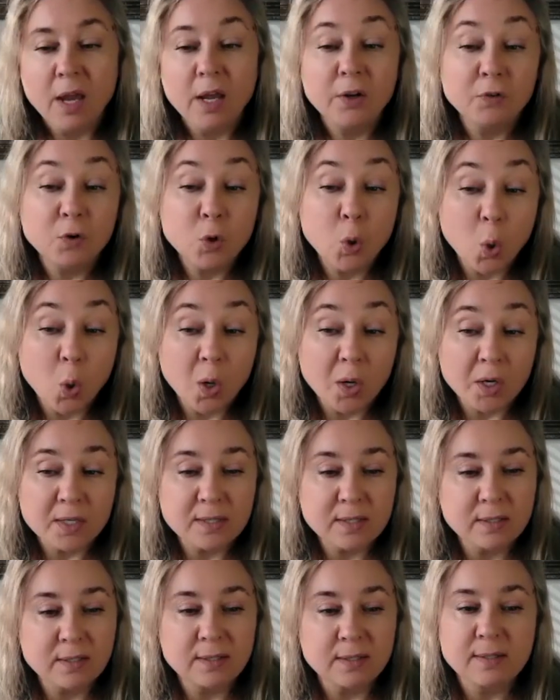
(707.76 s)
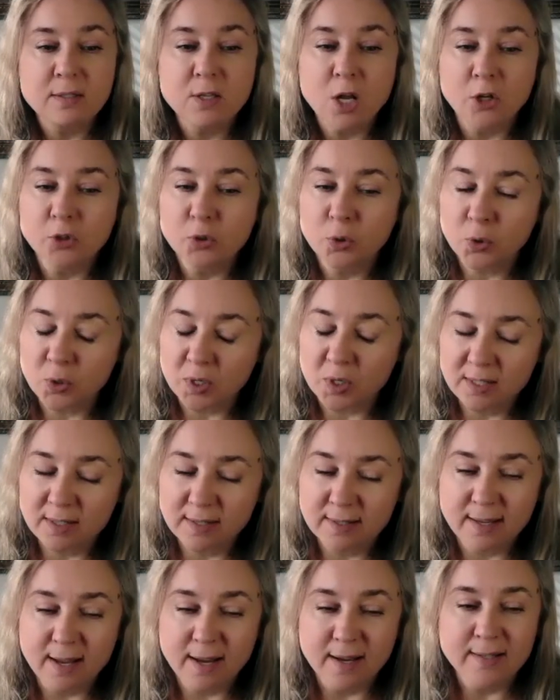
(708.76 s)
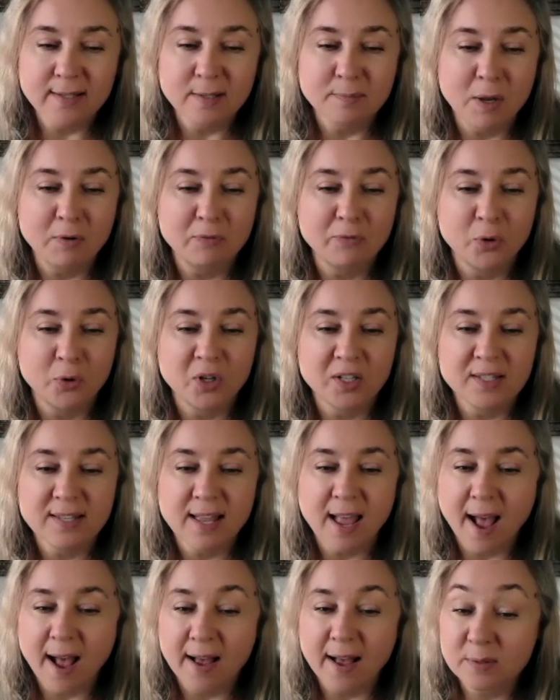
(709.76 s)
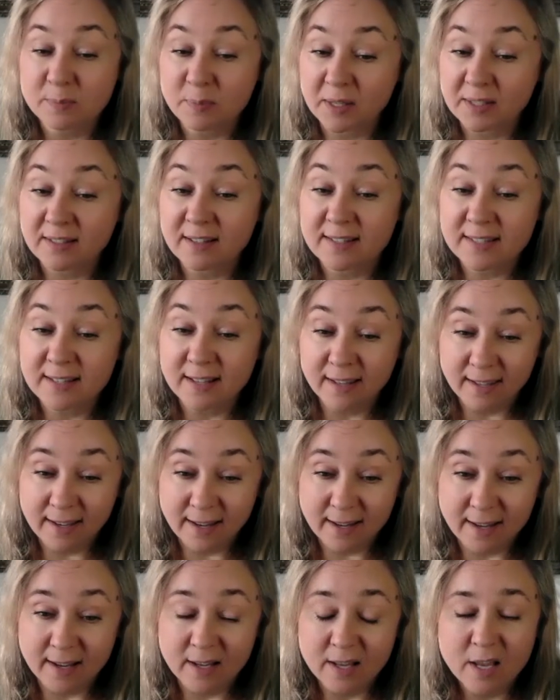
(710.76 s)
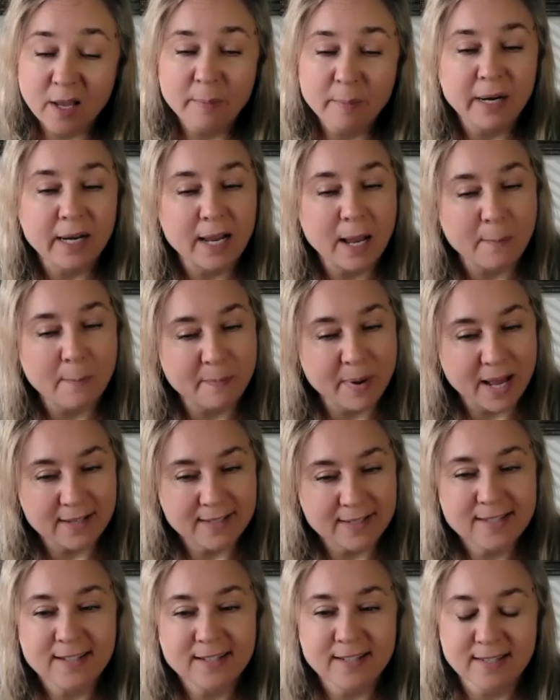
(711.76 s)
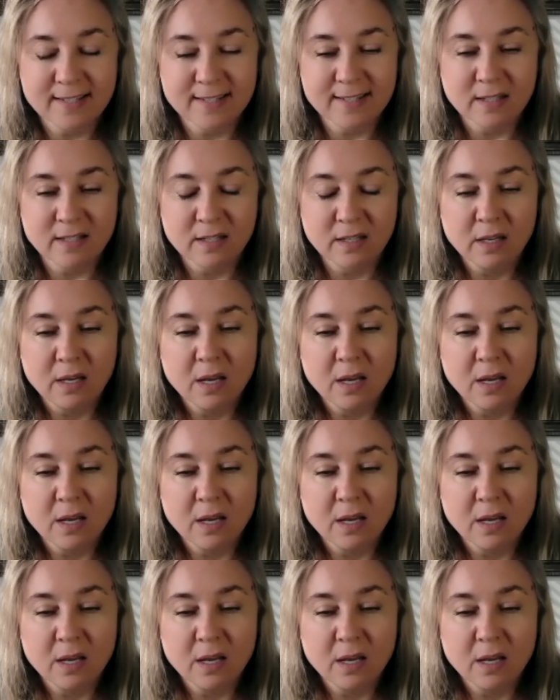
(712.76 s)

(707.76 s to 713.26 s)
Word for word: And of course, this is not to criticize my focus aspect as Clea, but I am past this.